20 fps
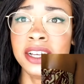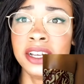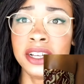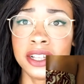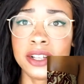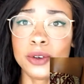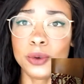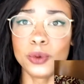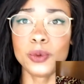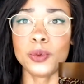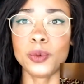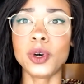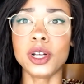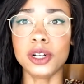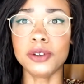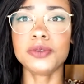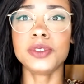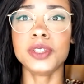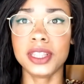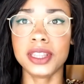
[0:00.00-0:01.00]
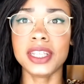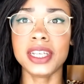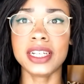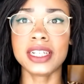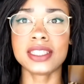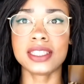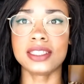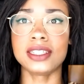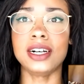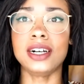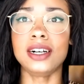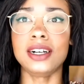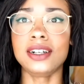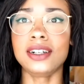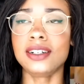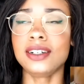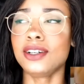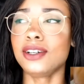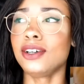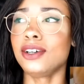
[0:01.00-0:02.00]
one of the things uh,
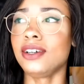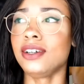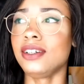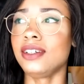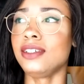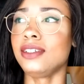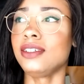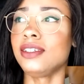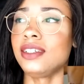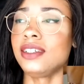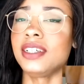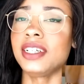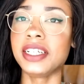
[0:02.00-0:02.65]
uh,